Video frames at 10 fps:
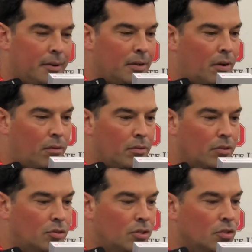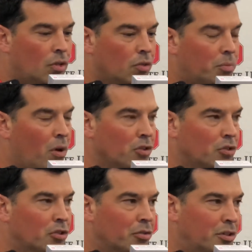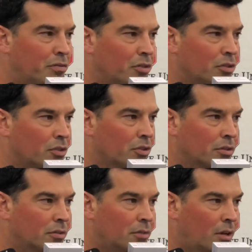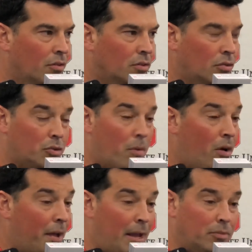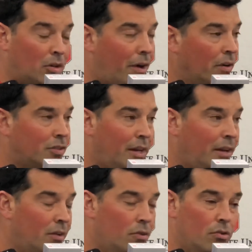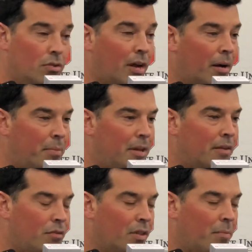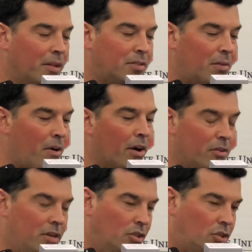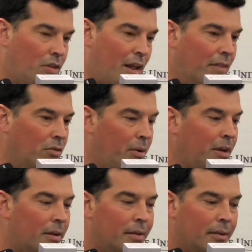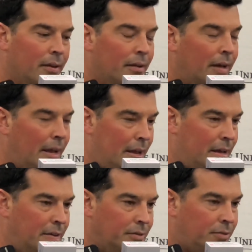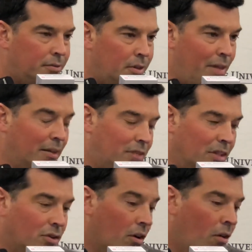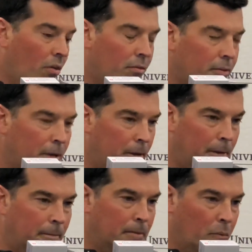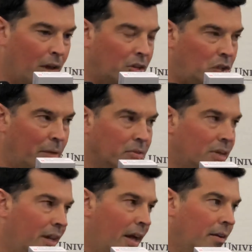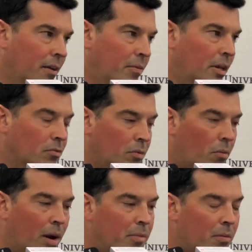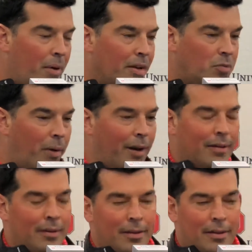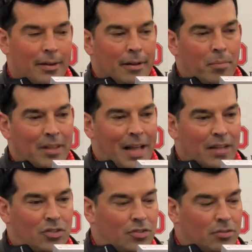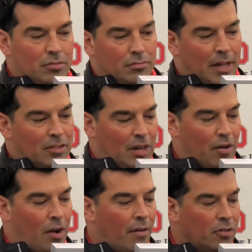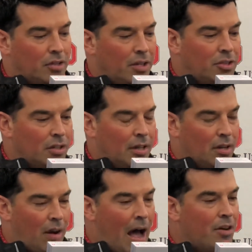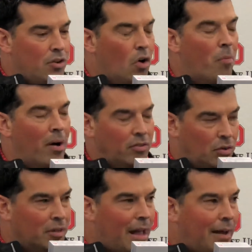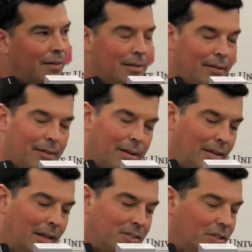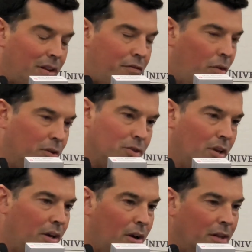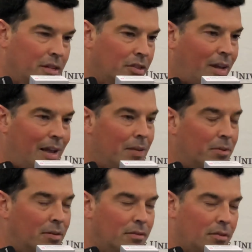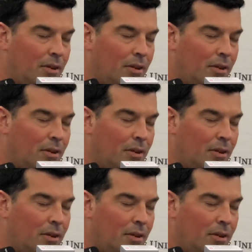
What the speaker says: you know, there's no small surgeries if you're a surgeon. You know, there's no small games at Ohio State. You be, if you're the best in America, you need to show that every week. And, you know, that's our goal. And we're not ashamed to say that. I mean, we want to be the best. But that's another conversation. You know, how do you go about doing that? And that's to stay focused on this game and